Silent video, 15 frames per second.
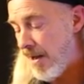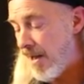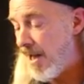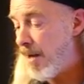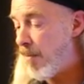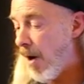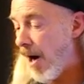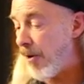
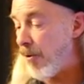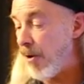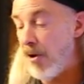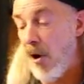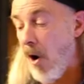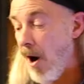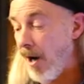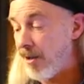E minor
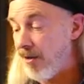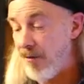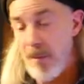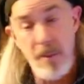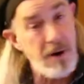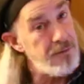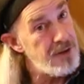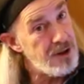an octave
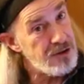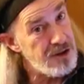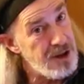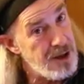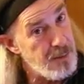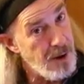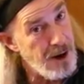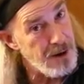above this
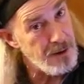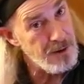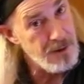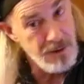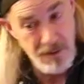E minor.